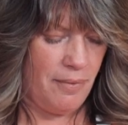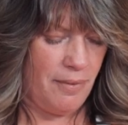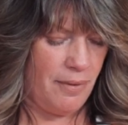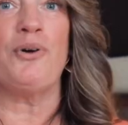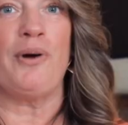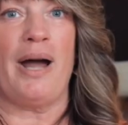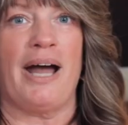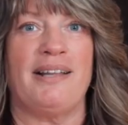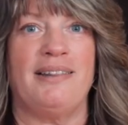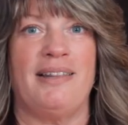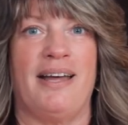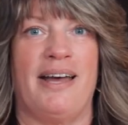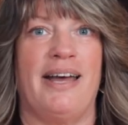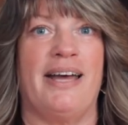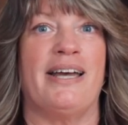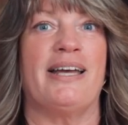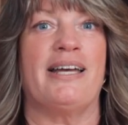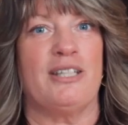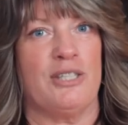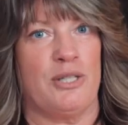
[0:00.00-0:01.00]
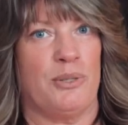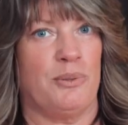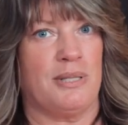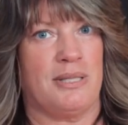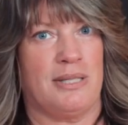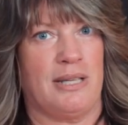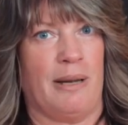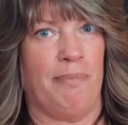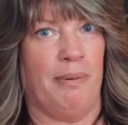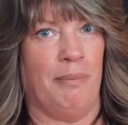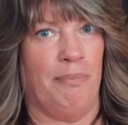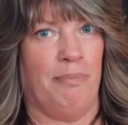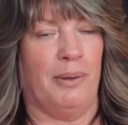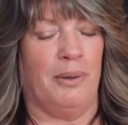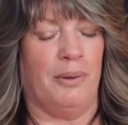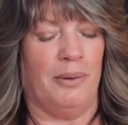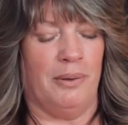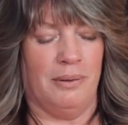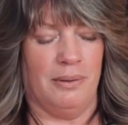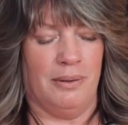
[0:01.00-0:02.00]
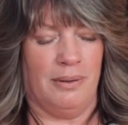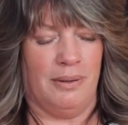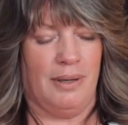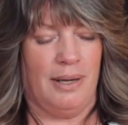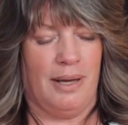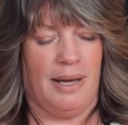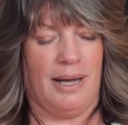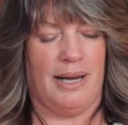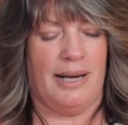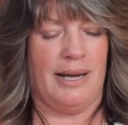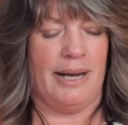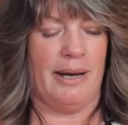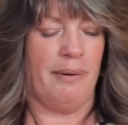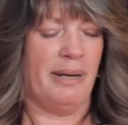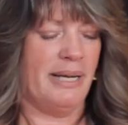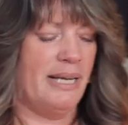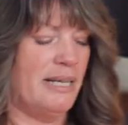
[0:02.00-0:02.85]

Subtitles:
crack the egg into a separate bowl, and now